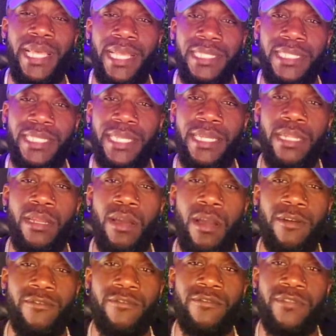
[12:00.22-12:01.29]
They send it
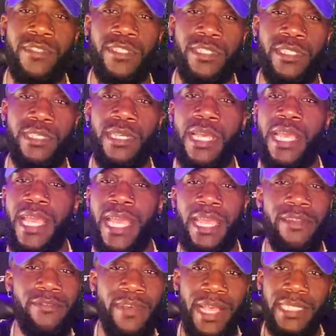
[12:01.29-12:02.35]
off to
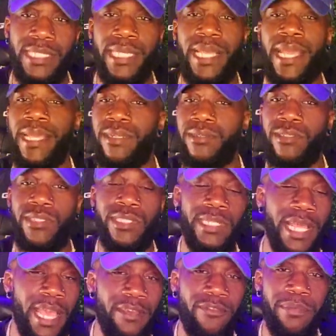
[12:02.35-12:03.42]
investigators and
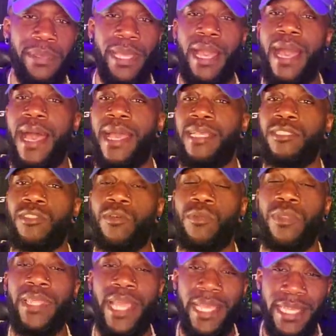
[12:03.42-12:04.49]
FBI so
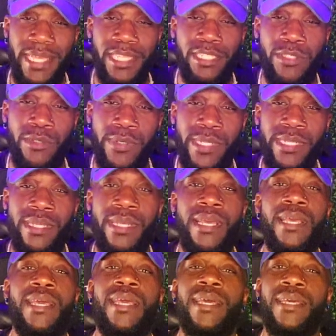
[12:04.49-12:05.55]
they can do it.
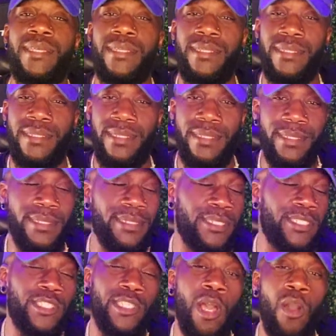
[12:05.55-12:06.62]

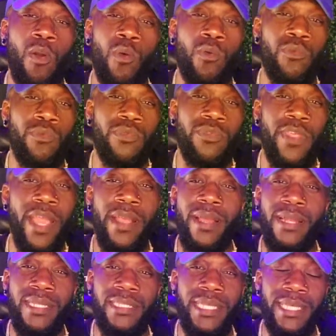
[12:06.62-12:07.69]
So they're
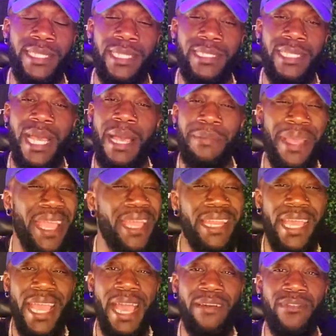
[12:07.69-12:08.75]
going to take their time, and
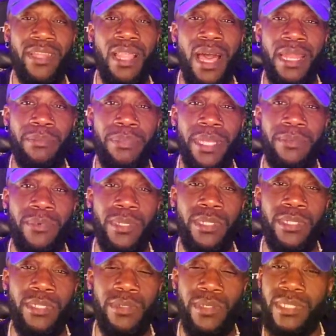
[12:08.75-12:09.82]
they have a lot of people to
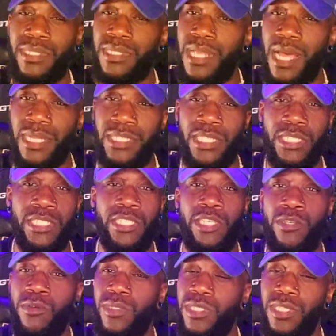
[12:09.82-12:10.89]
do. It's not just
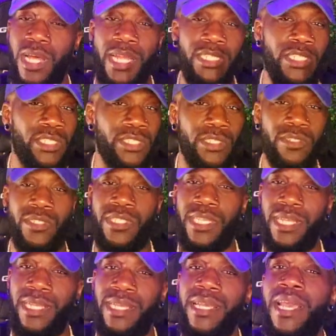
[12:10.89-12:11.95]
you. It's not just your
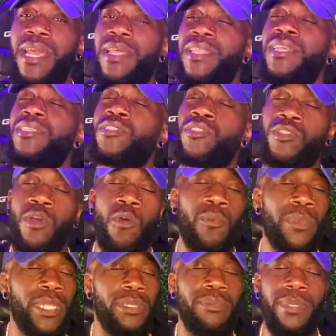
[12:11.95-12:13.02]
city. There's so
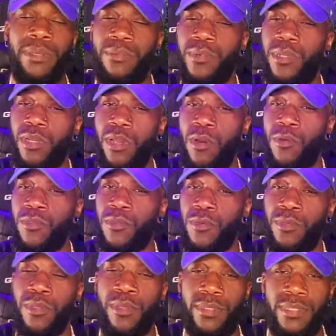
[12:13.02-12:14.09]
many people to go
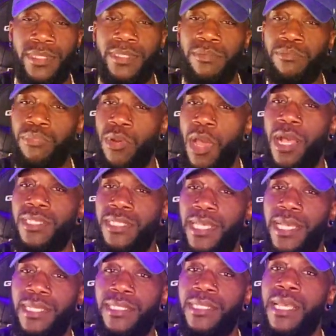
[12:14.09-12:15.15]
through this
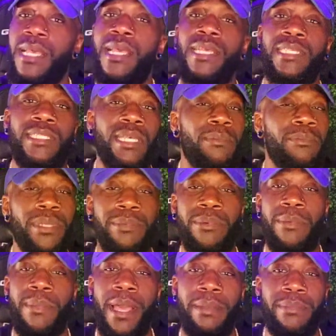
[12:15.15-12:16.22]
process. Some
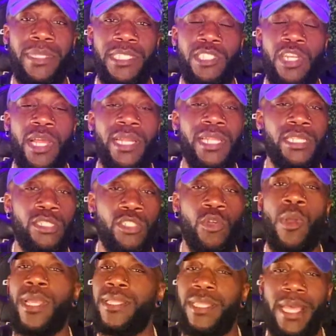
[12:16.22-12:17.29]
people might be trying to
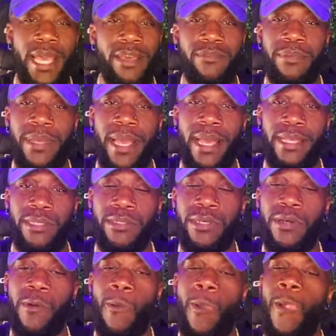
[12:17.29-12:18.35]
join the FBI, you
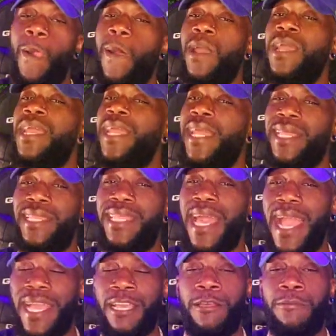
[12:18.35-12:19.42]
know, and
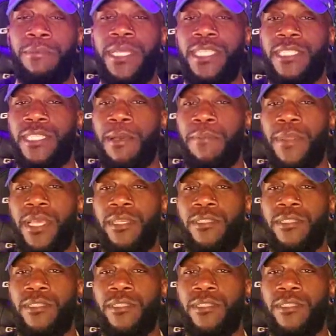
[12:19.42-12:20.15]
that could be something.